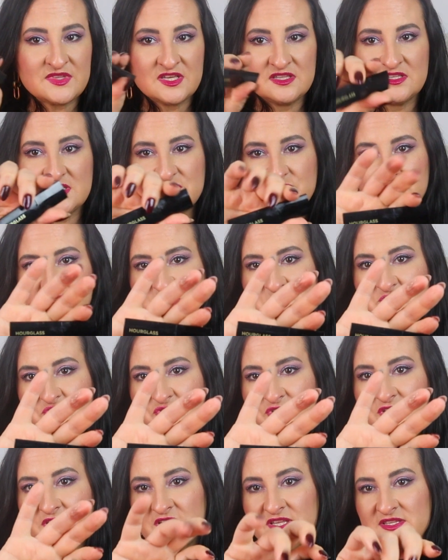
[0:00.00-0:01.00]
This one is
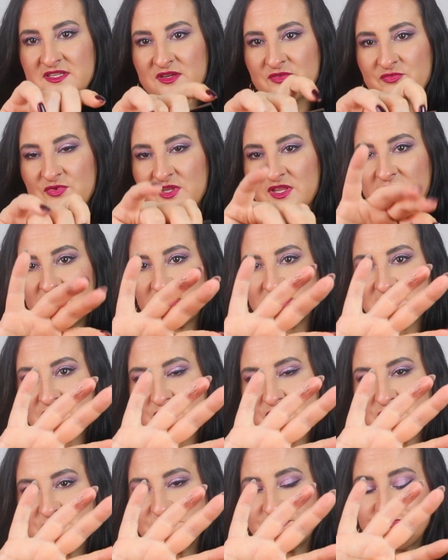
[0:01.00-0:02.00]
brilliant. I really like that
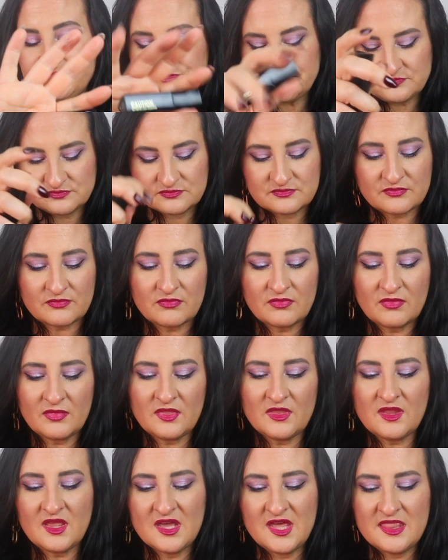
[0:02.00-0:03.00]
one.
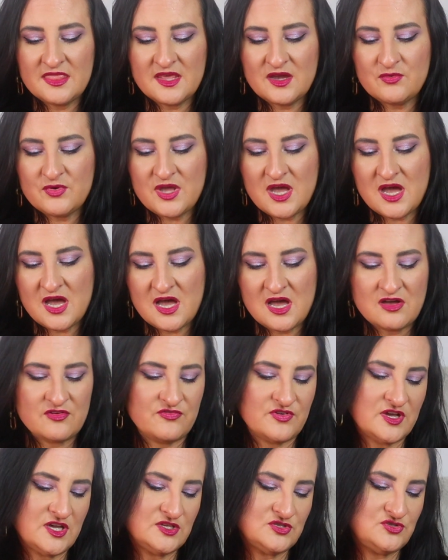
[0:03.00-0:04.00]
And then we have
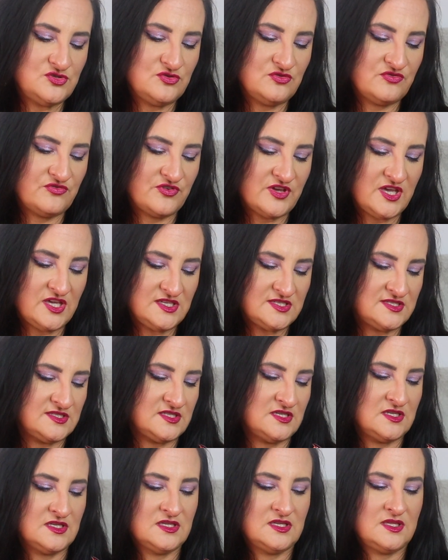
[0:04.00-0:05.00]
a Too Faced
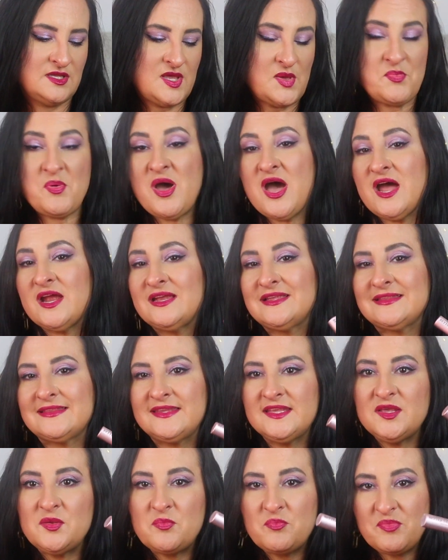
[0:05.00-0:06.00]

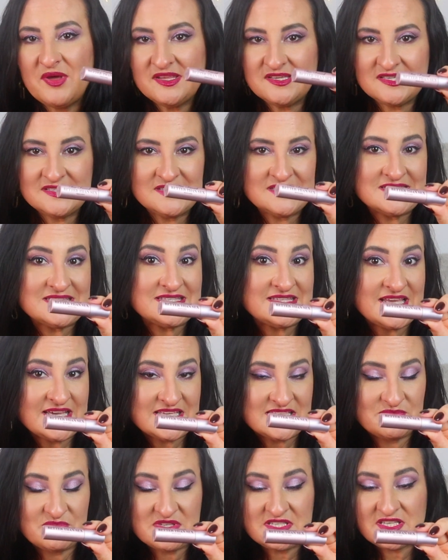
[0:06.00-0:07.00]
Apparently Better Than
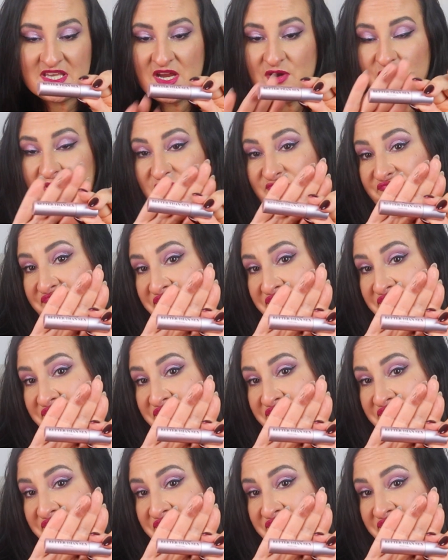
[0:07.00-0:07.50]
Sex Mascara.